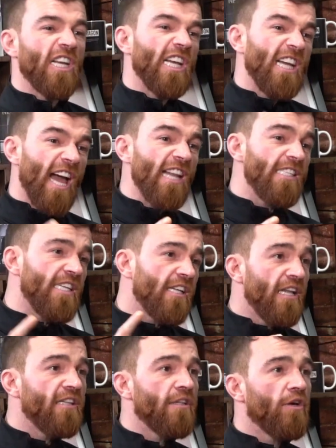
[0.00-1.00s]
I guarantee at
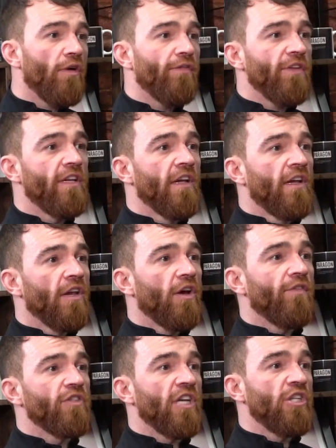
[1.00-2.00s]
the end of the
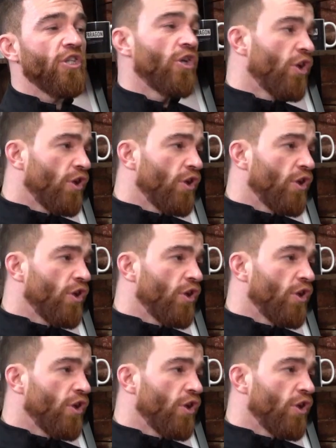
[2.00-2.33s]
conversation,